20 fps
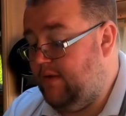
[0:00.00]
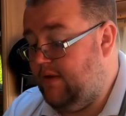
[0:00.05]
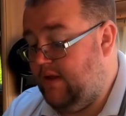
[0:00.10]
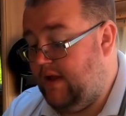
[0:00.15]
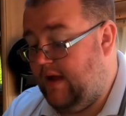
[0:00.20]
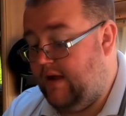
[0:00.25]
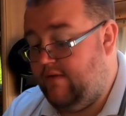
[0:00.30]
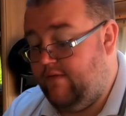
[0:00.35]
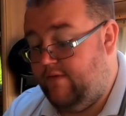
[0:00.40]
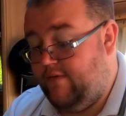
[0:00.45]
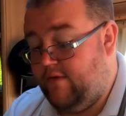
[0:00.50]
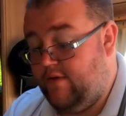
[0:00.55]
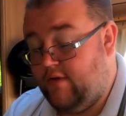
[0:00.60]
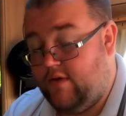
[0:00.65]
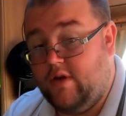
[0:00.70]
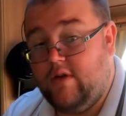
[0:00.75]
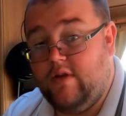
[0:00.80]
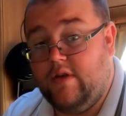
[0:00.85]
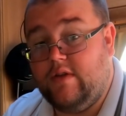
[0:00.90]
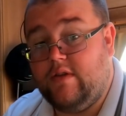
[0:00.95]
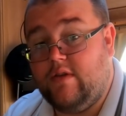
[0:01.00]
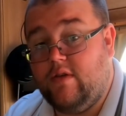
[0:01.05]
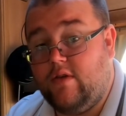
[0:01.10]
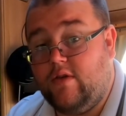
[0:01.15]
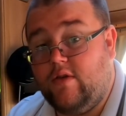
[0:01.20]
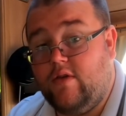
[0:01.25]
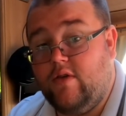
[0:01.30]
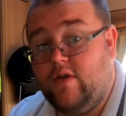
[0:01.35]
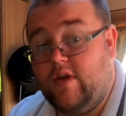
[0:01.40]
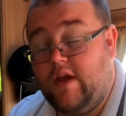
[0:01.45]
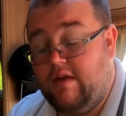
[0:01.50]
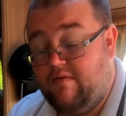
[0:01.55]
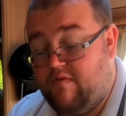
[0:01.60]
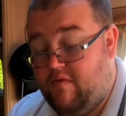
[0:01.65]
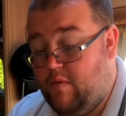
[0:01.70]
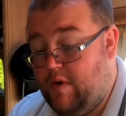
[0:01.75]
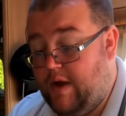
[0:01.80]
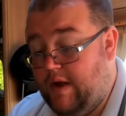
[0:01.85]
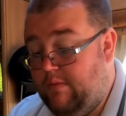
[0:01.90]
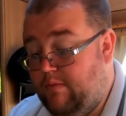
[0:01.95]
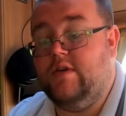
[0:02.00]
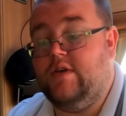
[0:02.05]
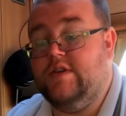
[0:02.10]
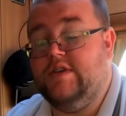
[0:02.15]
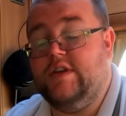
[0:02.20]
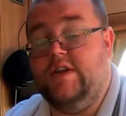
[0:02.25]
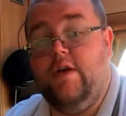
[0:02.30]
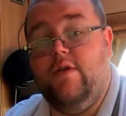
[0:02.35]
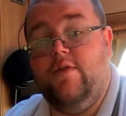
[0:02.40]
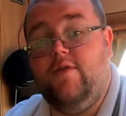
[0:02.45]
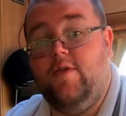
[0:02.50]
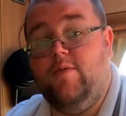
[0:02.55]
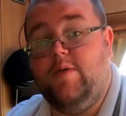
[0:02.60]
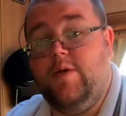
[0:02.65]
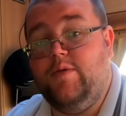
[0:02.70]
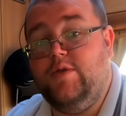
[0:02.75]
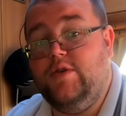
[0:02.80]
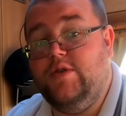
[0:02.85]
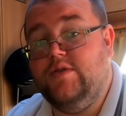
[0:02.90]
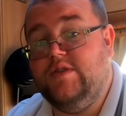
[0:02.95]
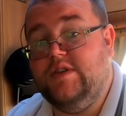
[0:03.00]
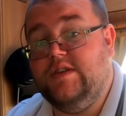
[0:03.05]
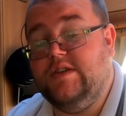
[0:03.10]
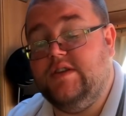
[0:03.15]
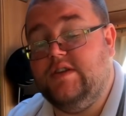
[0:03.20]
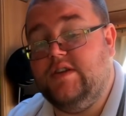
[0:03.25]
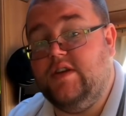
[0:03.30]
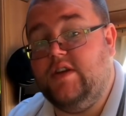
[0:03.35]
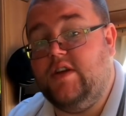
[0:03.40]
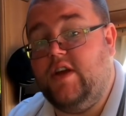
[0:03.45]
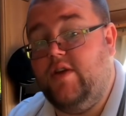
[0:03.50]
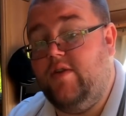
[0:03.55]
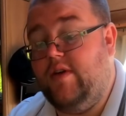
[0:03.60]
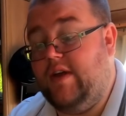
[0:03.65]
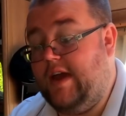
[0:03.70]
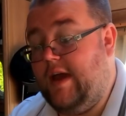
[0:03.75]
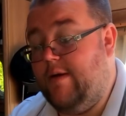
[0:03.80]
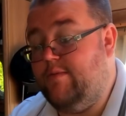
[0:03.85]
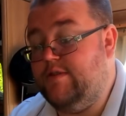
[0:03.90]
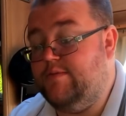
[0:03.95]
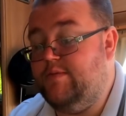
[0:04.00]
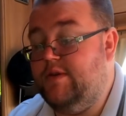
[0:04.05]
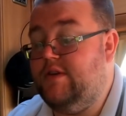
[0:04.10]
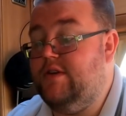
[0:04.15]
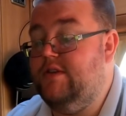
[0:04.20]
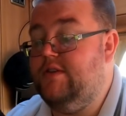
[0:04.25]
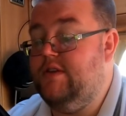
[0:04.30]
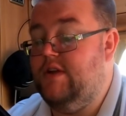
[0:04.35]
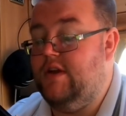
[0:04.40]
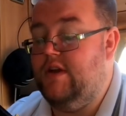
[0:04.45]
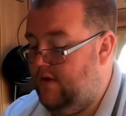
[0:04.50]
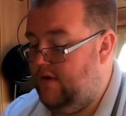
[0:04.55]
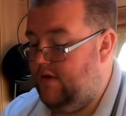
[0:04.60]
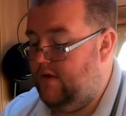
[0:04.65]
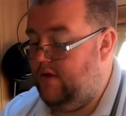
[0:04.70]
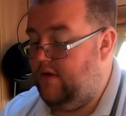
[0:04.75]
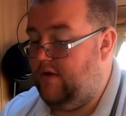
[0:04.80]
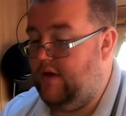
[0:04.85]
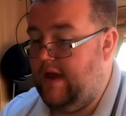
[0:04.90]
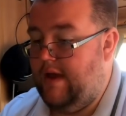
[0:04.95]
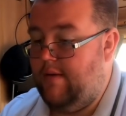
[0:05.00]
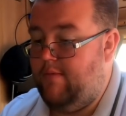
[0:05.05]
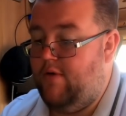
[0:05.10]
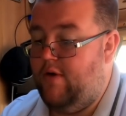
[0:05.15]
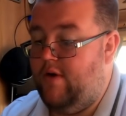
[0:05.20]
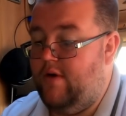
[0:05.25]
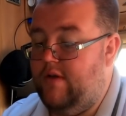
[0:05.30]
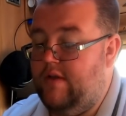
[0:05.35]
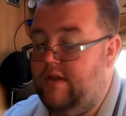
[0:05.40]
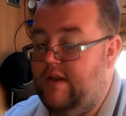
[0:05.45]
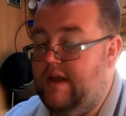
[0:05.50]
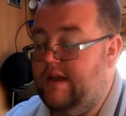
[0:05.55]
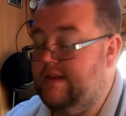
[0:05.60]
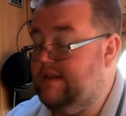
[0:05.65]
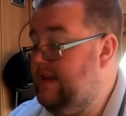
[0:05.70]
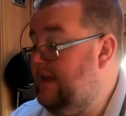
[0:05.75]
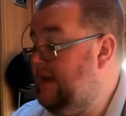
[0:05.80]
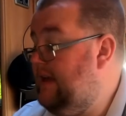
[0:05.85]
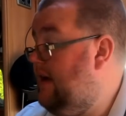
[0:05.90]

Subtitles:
Like it's good giveaway, because I know a few people use these as security cameras because you can put an SD